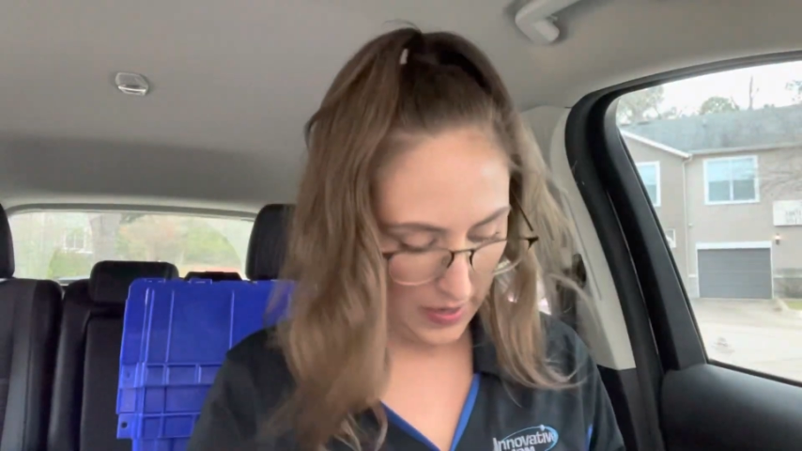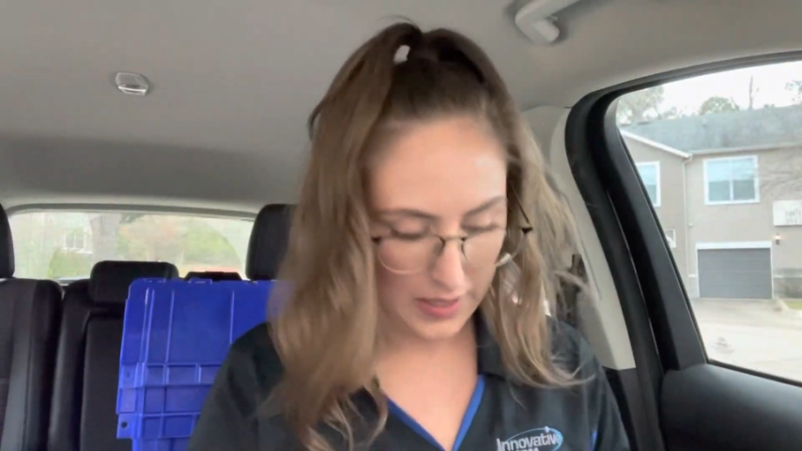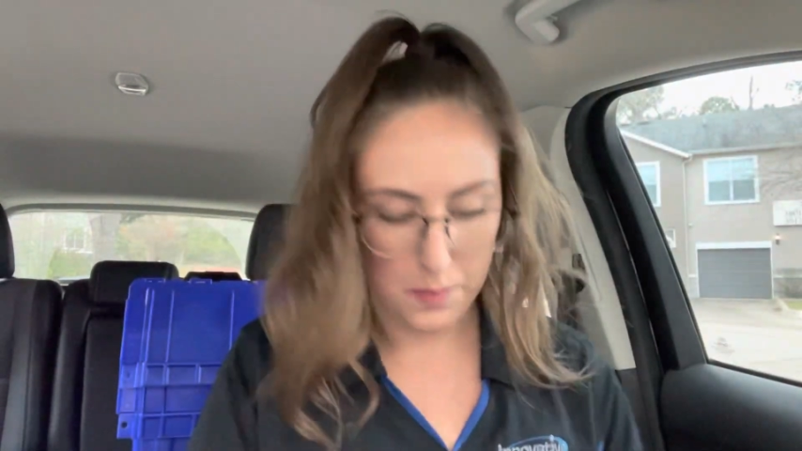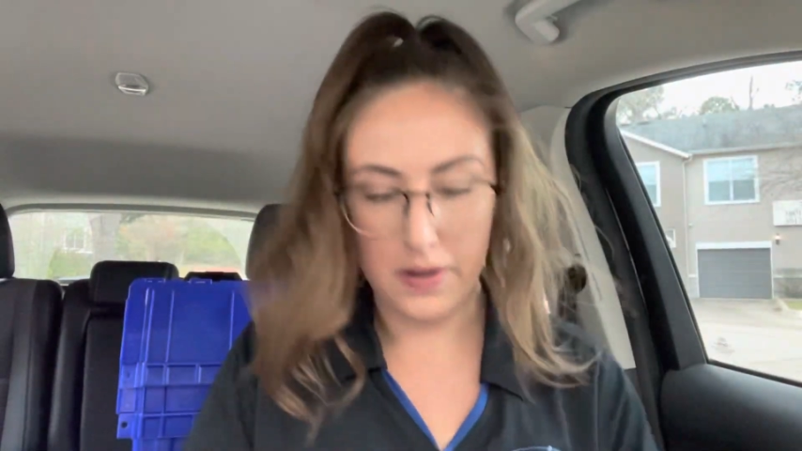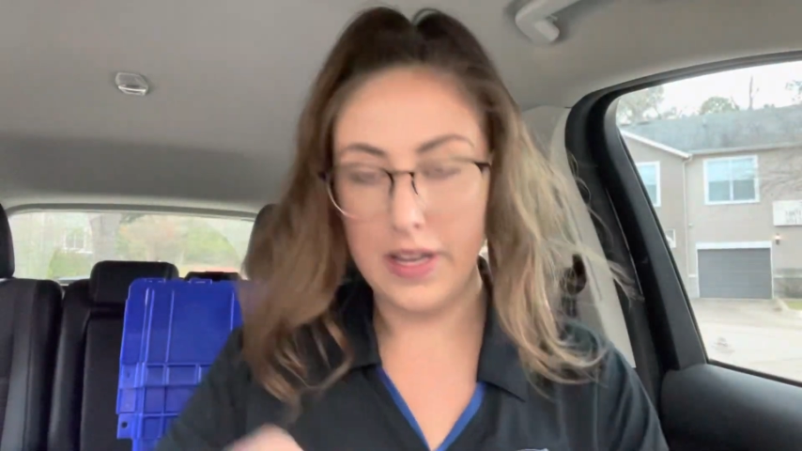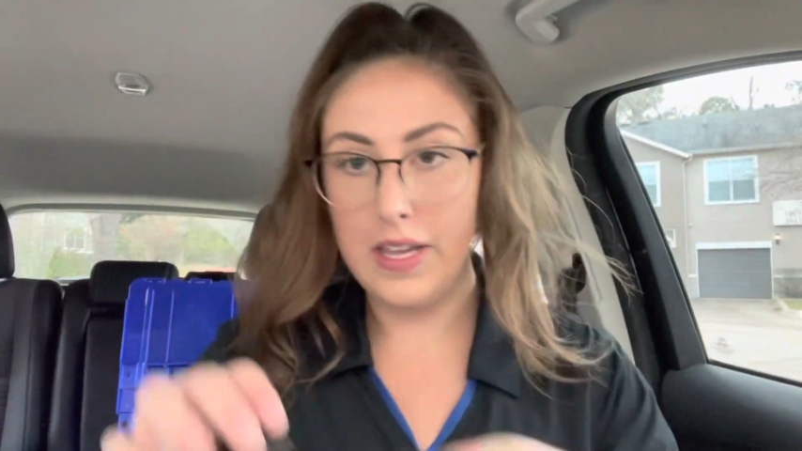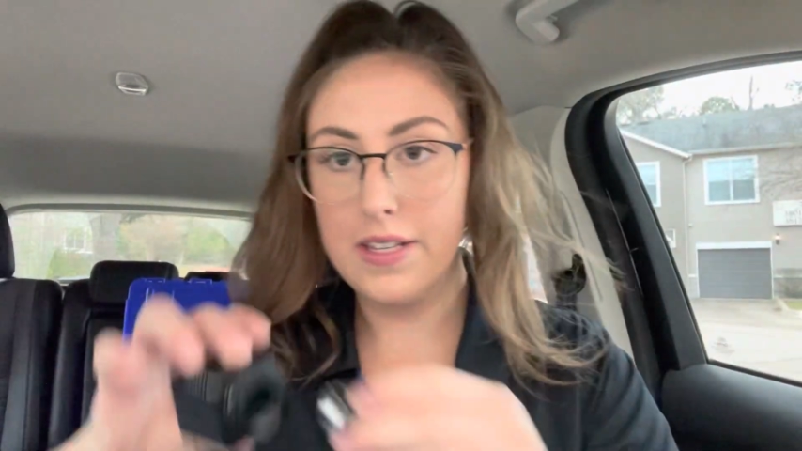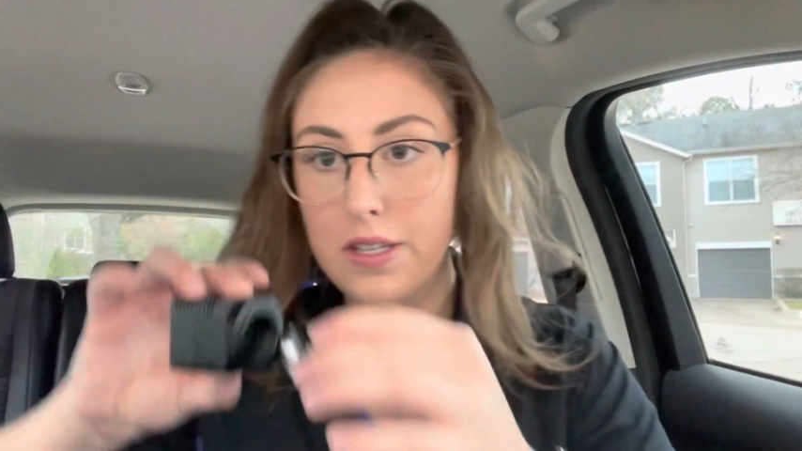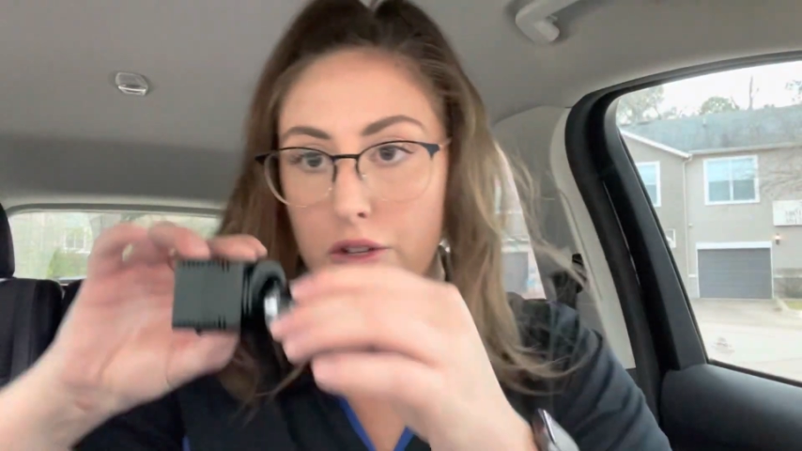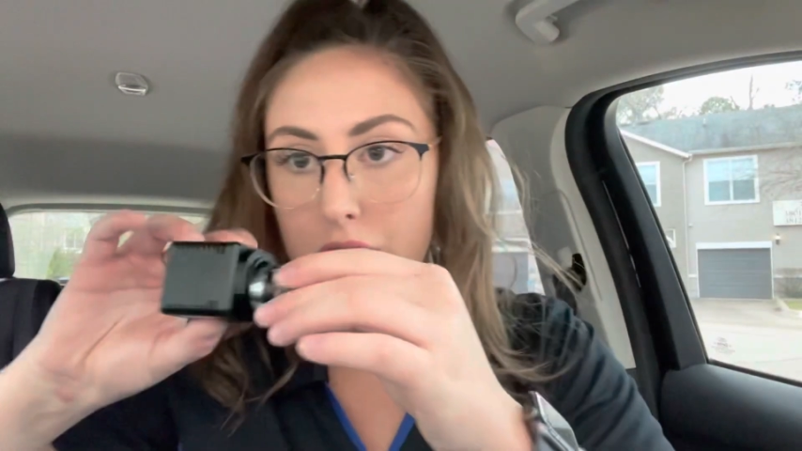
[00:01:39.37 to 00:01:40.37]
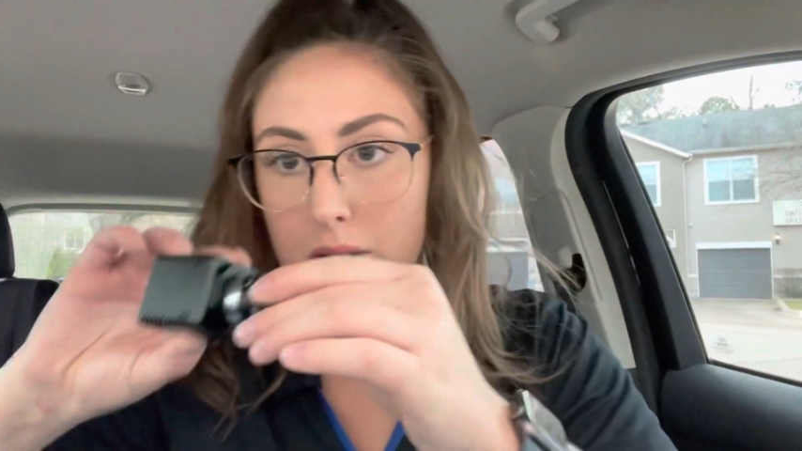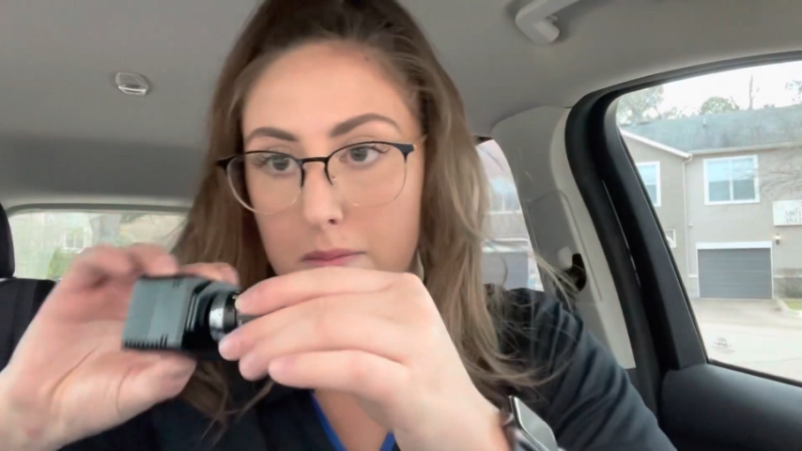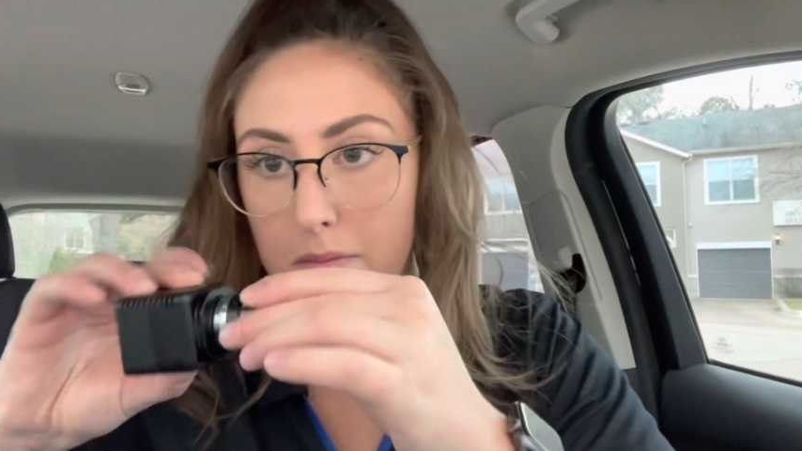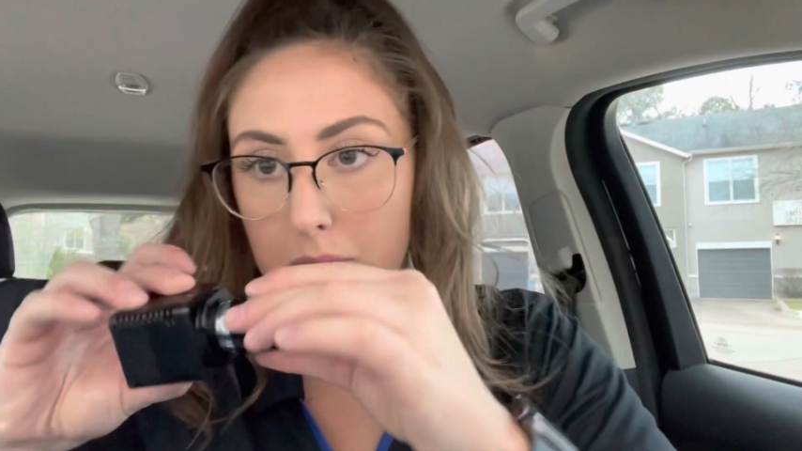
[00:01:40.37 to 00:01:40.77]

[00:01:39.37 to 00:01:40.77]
it's pretty easy, you just